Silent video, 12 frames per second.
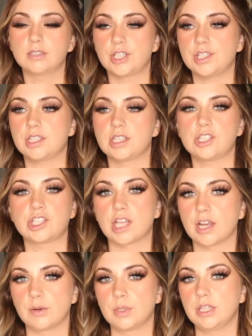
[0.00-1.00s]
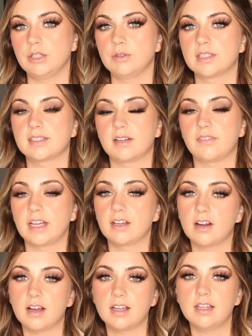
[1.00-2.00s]
just to share with you the stuff I
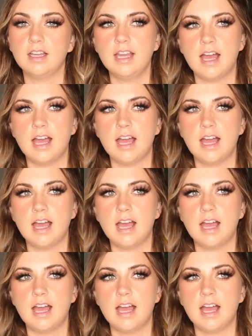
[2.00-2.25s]
got